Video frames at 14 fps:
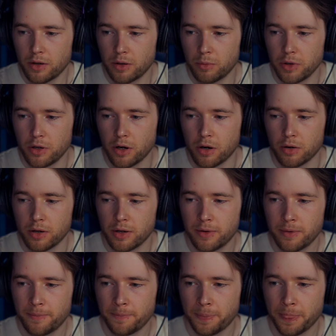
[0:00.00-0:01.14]
Here we go.
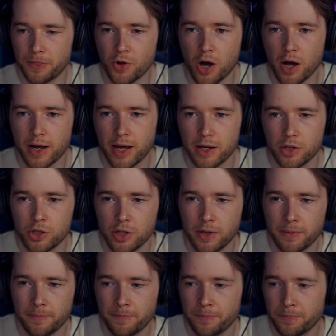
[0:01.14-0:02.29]
Dark Energy.
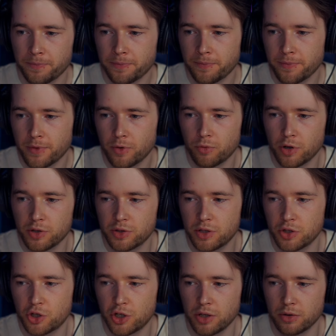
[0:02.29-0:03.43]

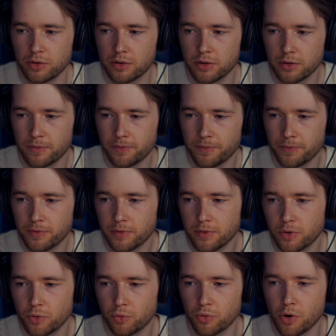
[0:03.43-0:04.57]
Rusted Shield.
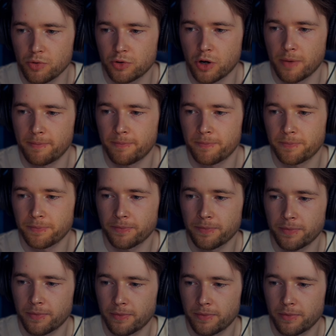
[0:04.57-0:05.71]
Rotom.
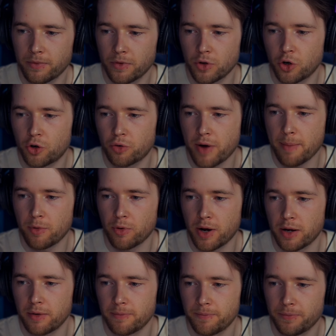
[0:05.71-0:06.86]

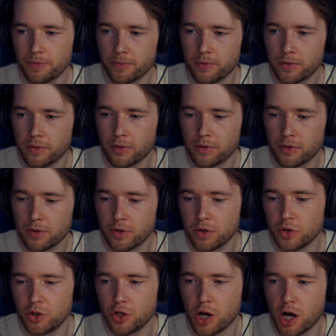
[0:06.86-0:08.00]
Cramorant.
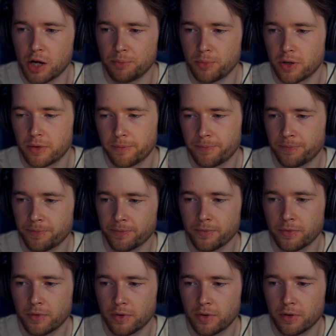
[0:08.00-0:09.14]
Yanma.
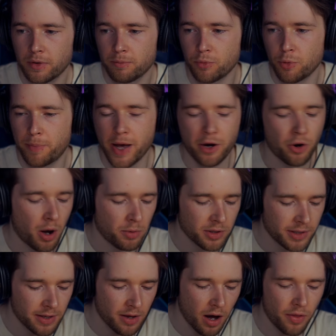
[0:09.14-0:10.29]
Morpeko. I want to
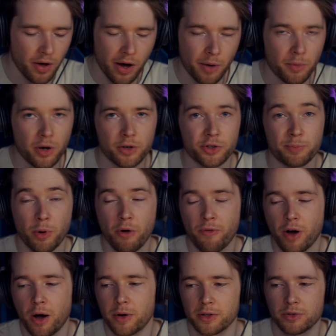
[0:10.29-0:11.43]
see the other artwork because both
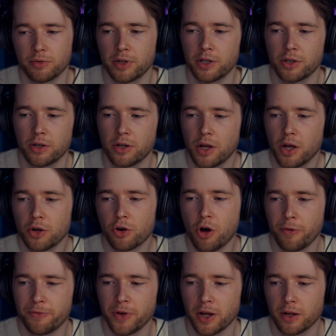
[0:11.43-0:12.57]
artworks are really good.
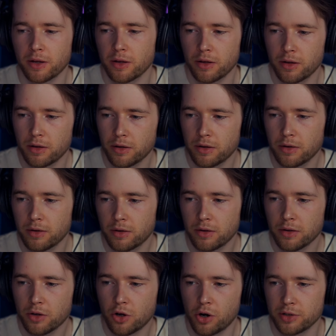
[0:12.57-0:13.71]
Koffing.
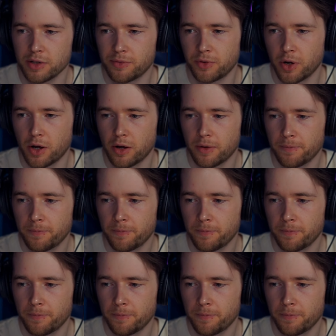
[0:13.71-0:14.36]
Gossifleur.